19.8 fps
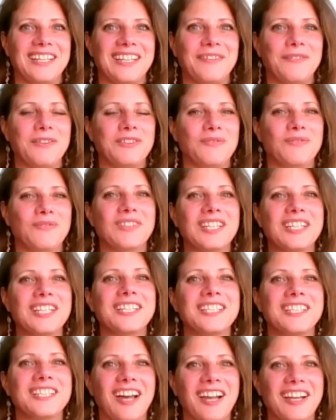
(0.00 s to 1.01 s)
it was really
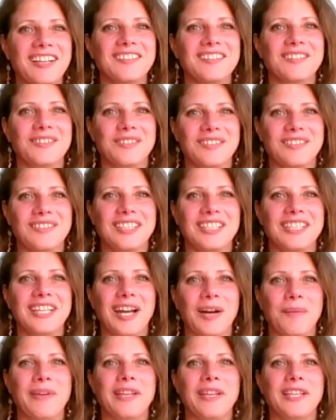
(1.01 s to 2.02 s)
nice to see
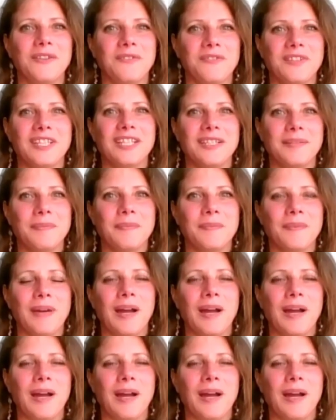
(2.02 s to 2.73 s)
how many really